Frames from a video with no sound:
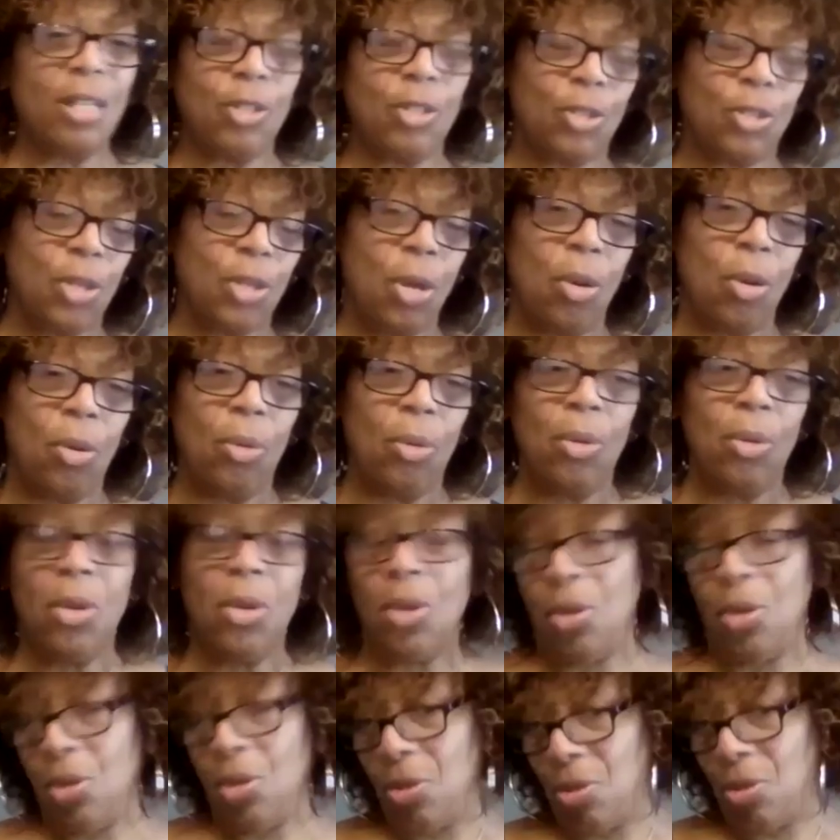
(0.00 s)
And so
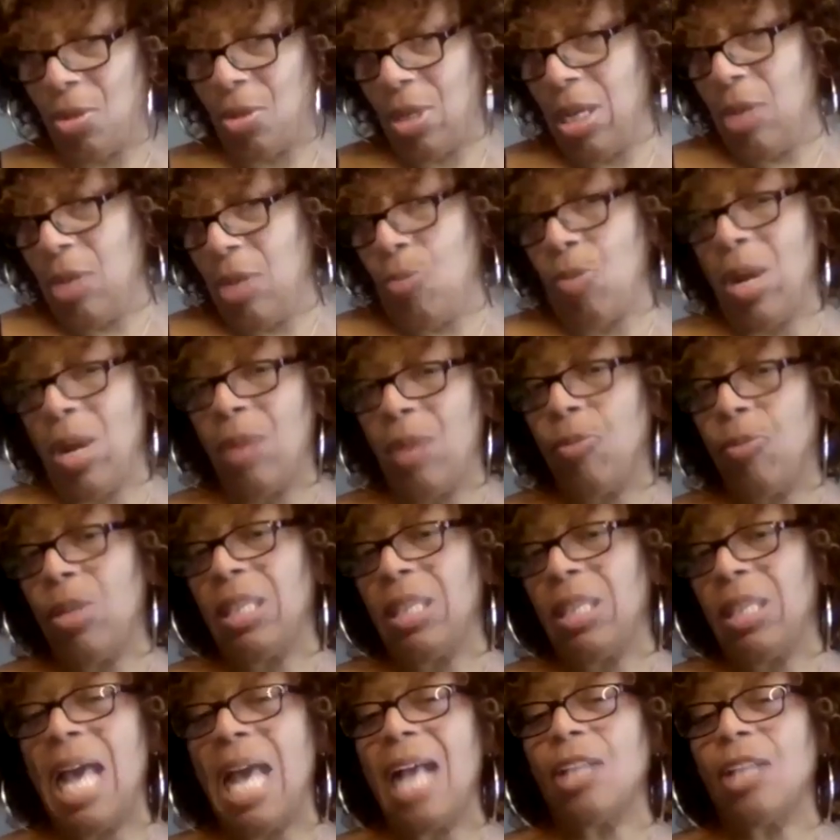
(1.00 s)
it went
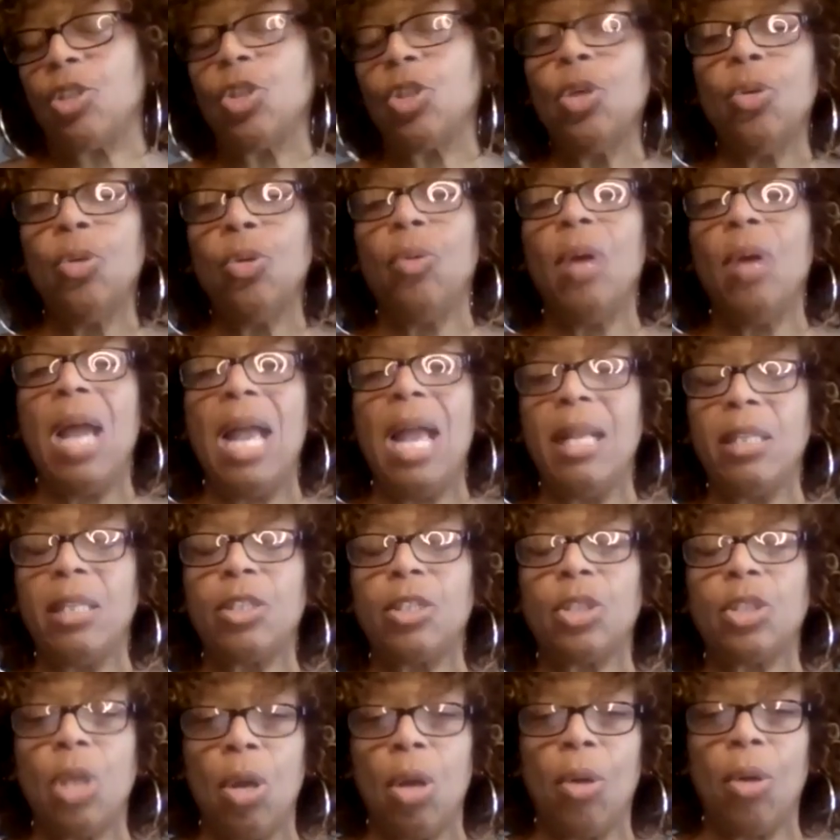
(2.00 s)
with that too. And
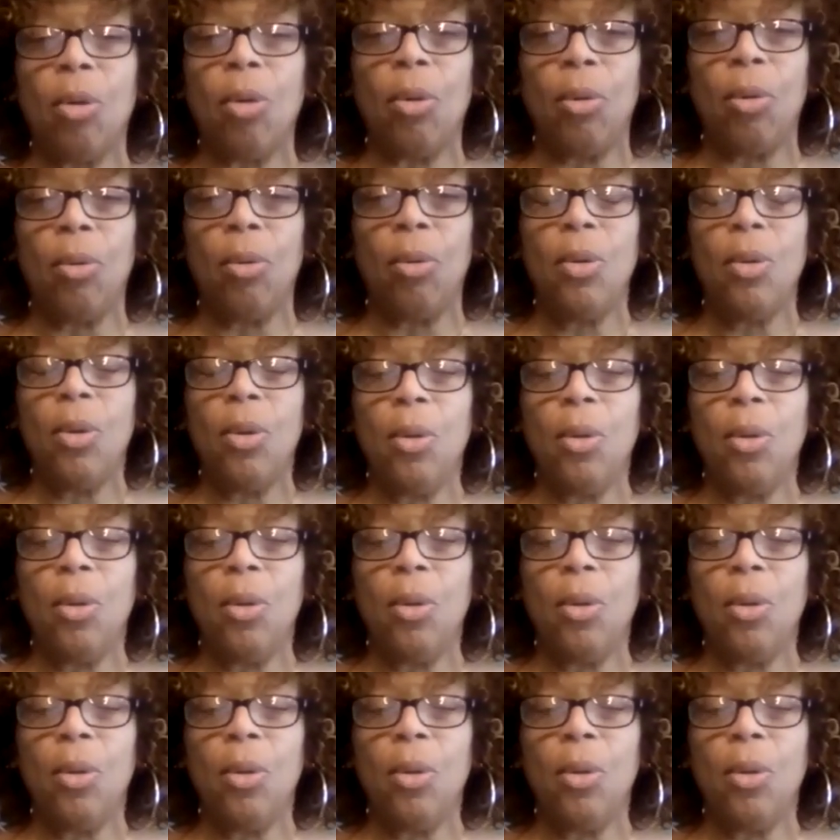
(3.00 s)
so